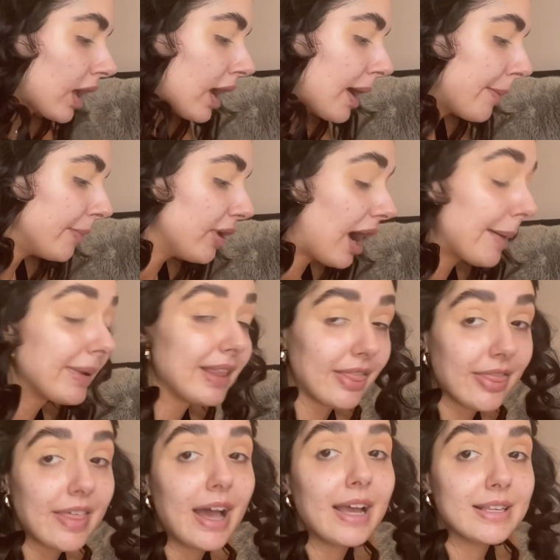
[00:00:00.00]
but I mean,
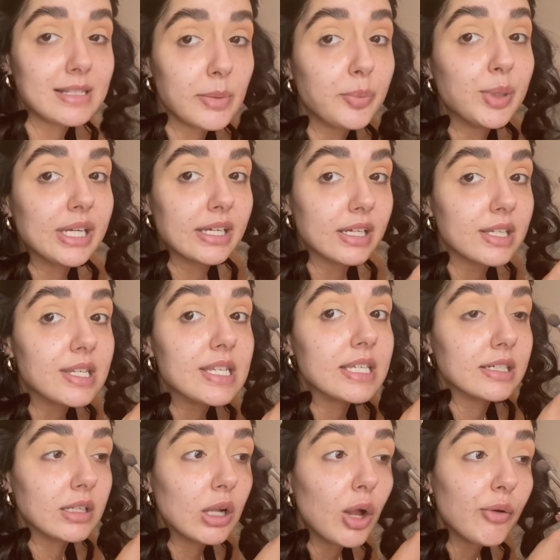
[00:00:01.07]
that is a big
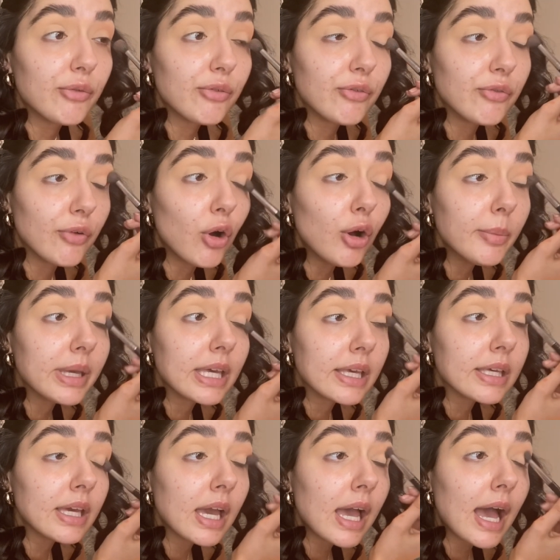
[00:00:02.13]
deal for me.
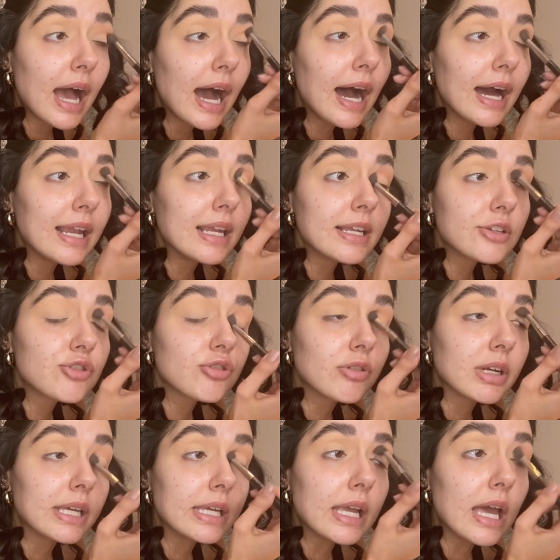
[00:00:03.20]
I
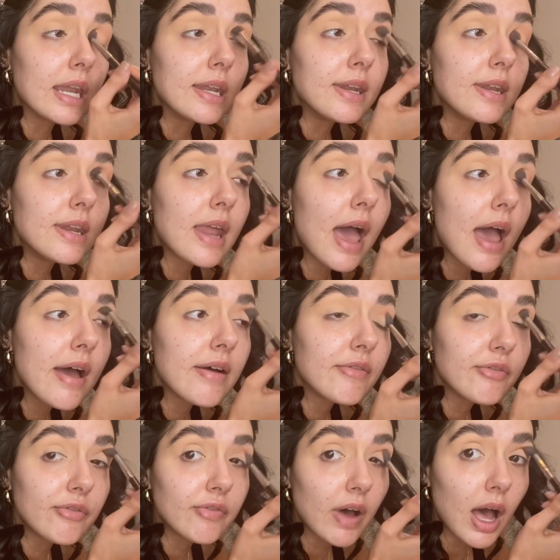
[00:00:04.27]
literally
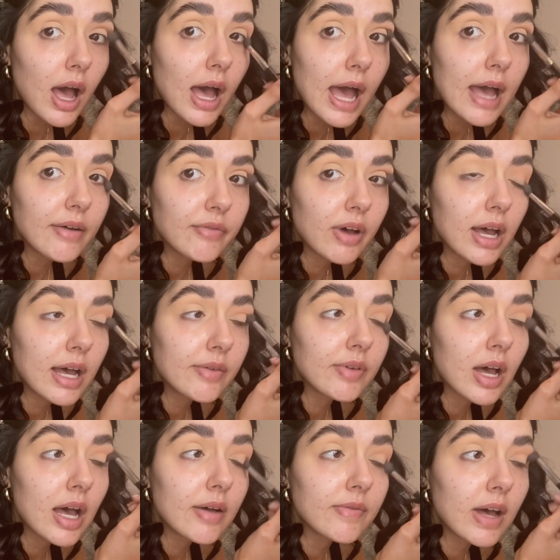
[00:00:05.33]
never,
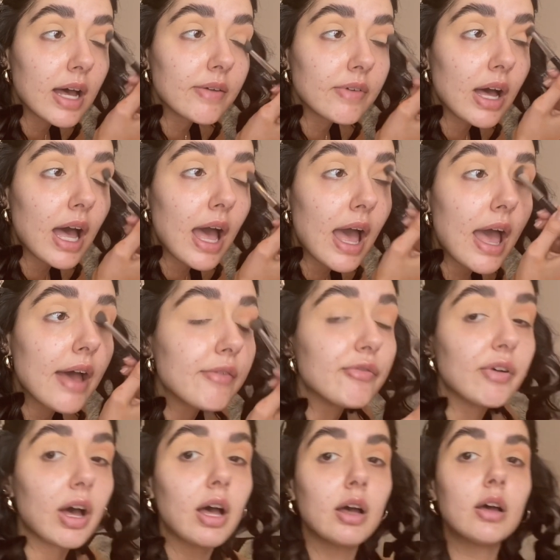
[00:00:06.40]

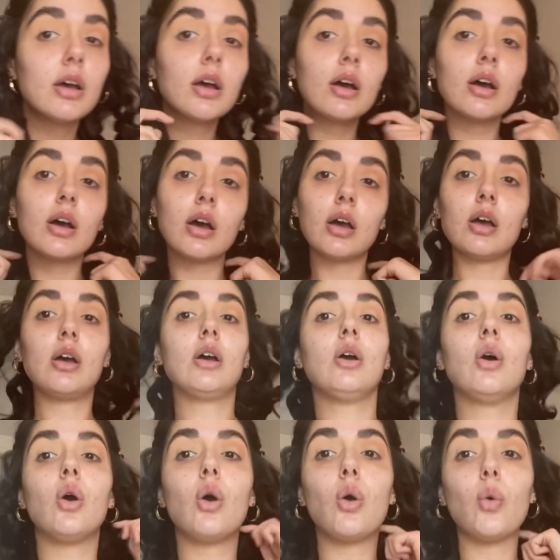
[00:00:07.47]
ever
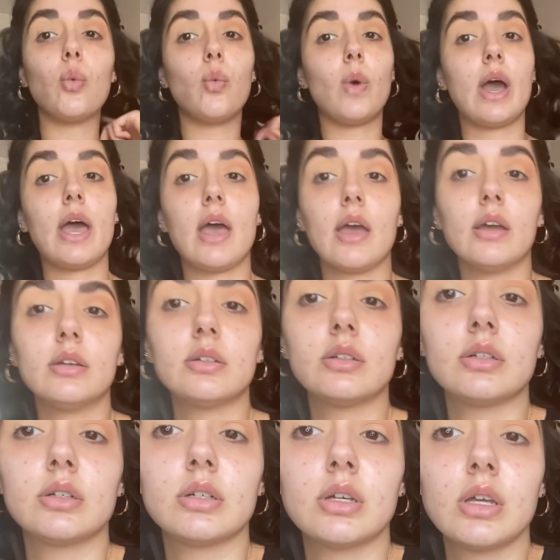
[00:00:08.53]
wear
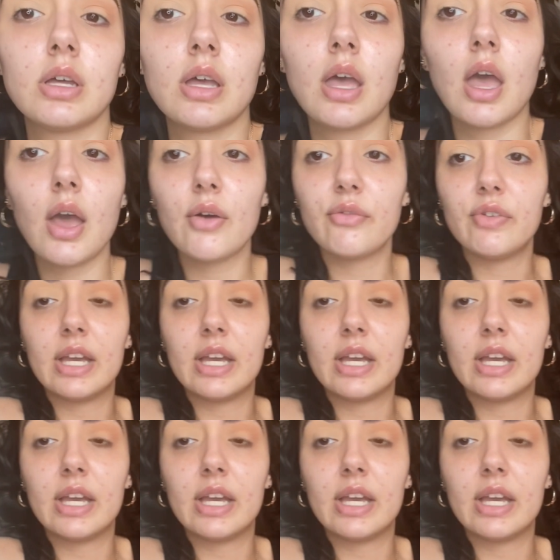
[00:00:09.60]
fake